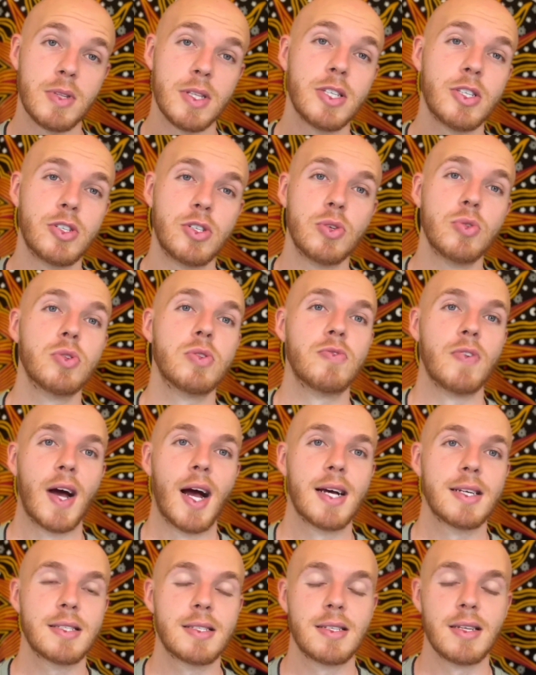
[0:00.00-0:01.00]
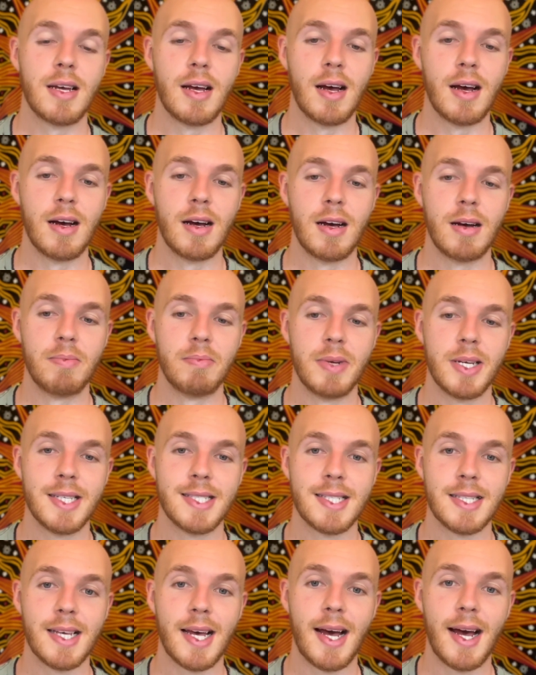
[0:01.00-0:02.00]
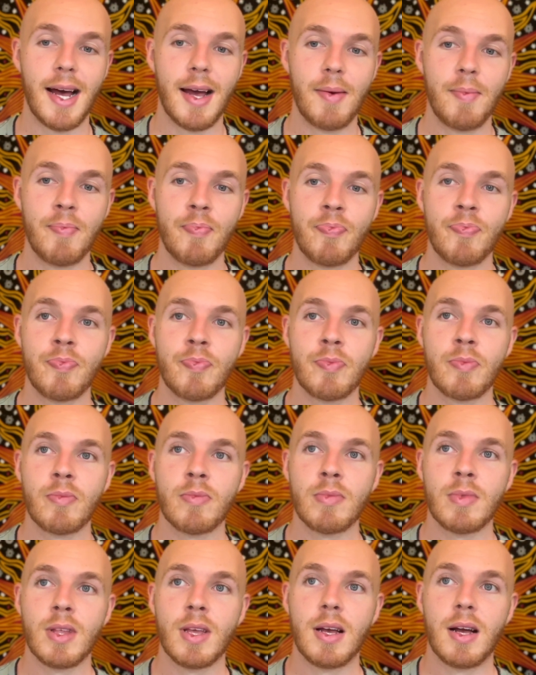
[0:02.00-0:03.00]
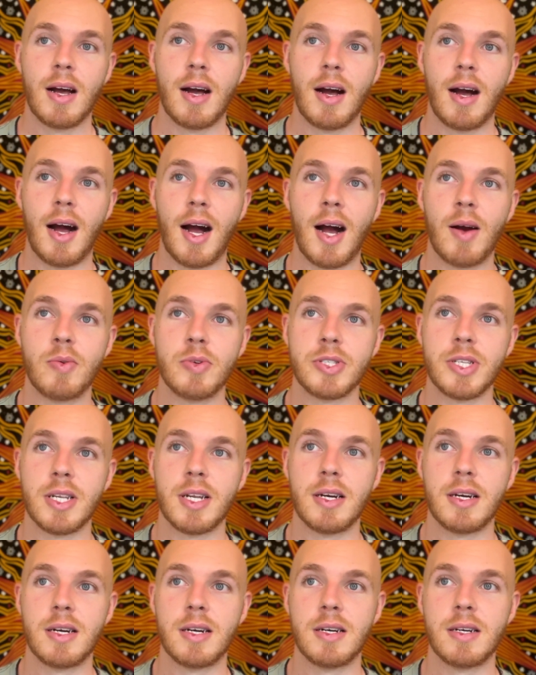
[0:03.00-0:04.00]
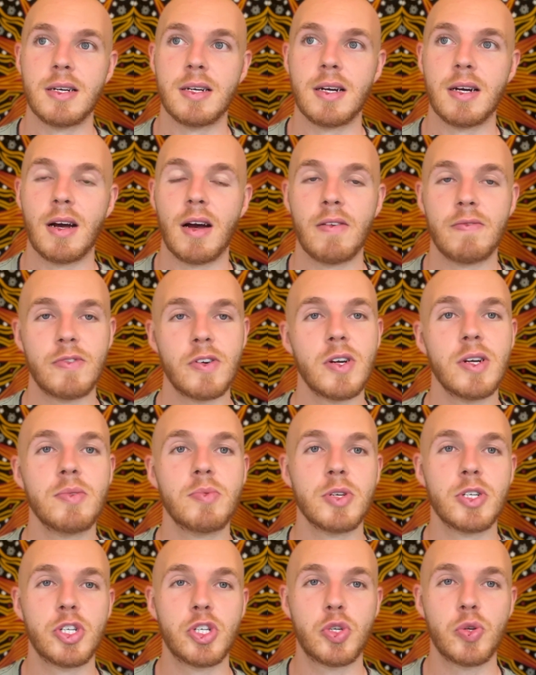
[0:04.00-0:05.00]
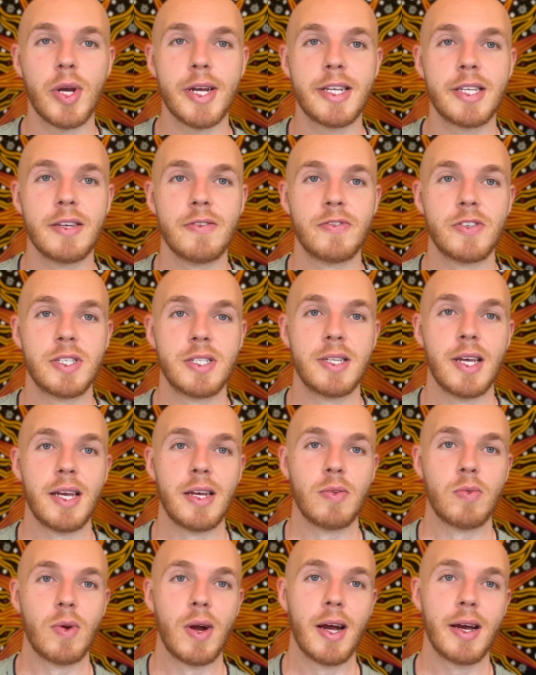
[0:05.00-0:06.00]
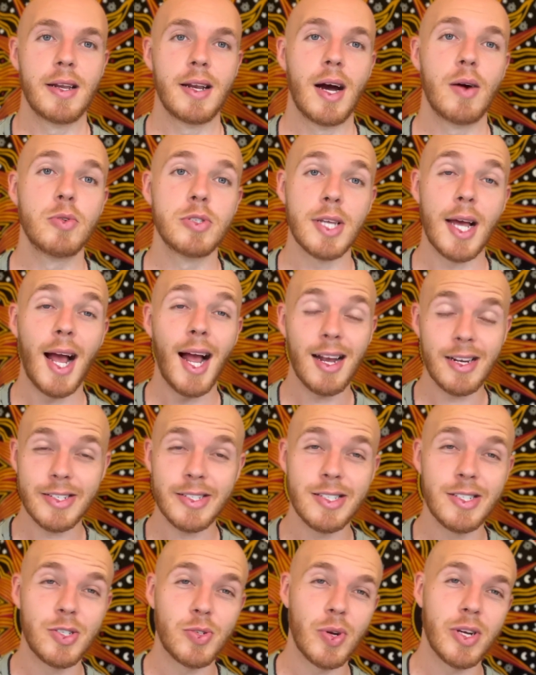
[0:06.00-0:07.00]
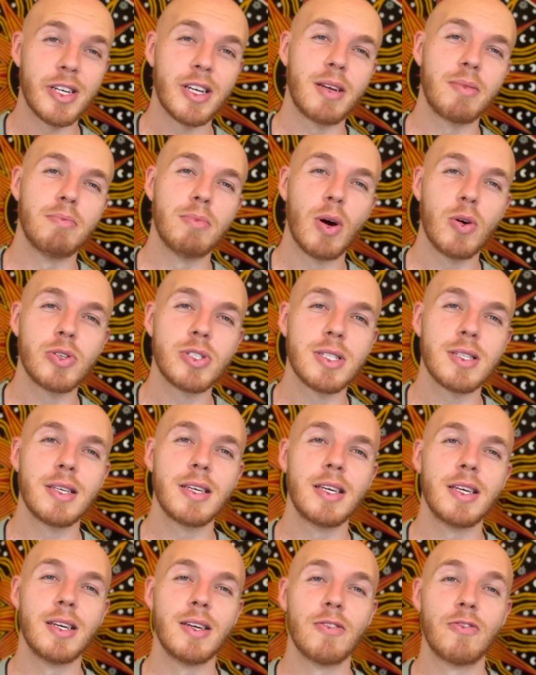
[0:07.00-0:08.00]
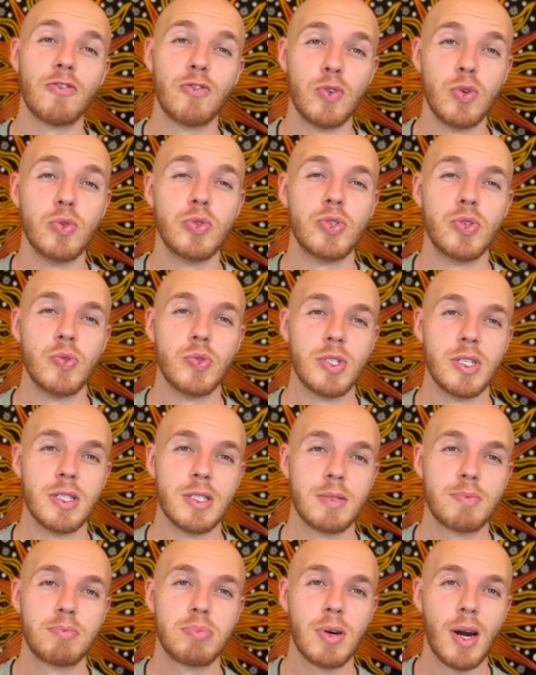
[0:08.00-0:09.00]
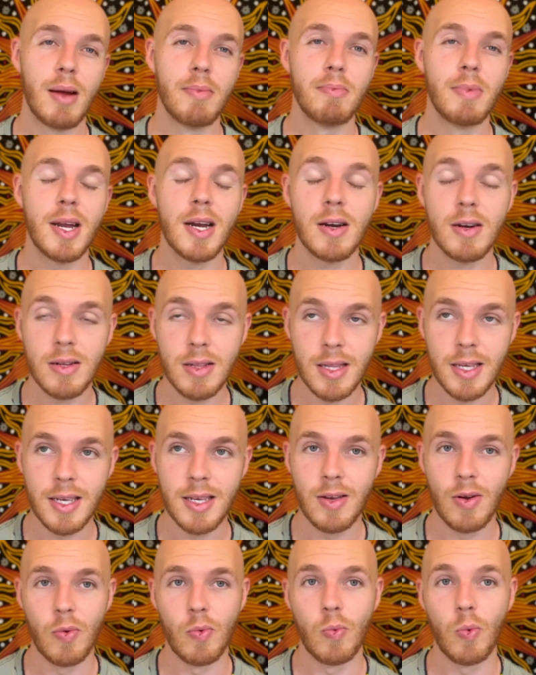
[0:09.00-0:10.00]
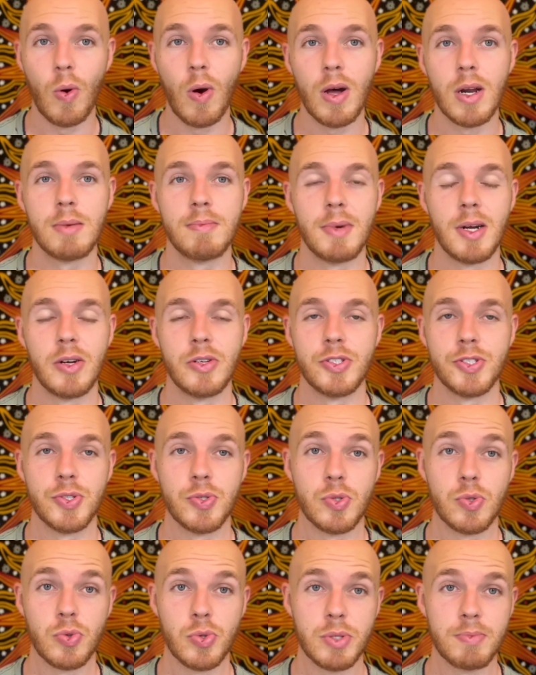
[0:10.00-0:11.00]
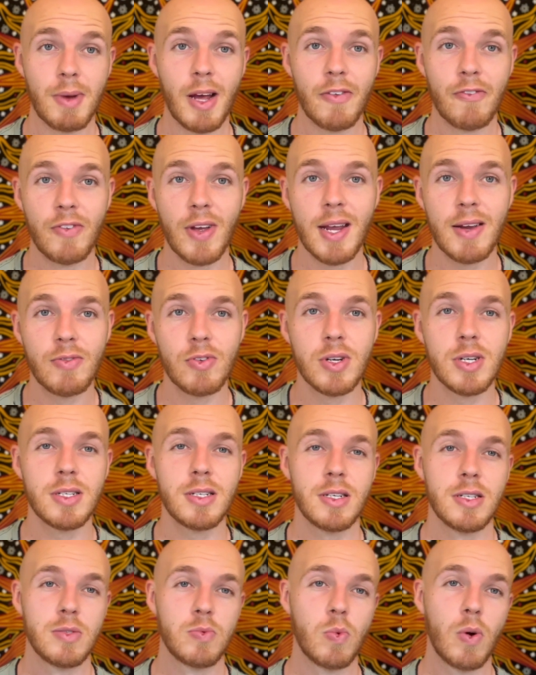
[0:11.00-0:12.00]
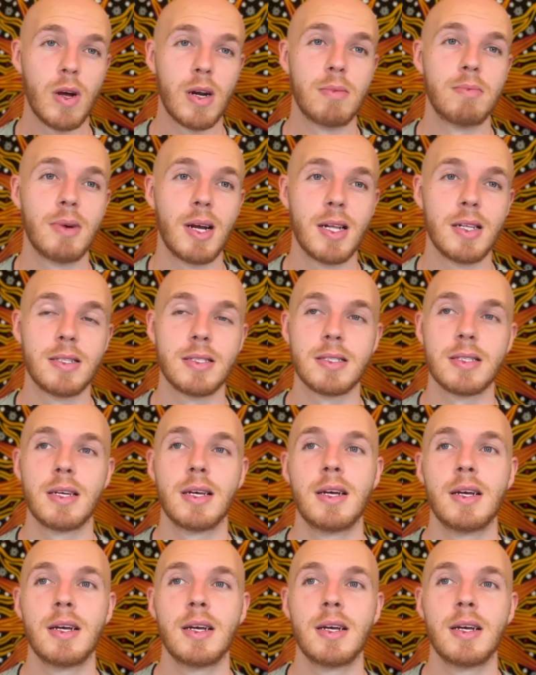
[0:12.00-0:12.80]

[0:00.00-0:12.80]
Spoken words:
this juice fast is that I was in a very restrictive state, right? I was actually drinking mostly fruit juices. Primarily watermelon juice was my favorite, because watermelons,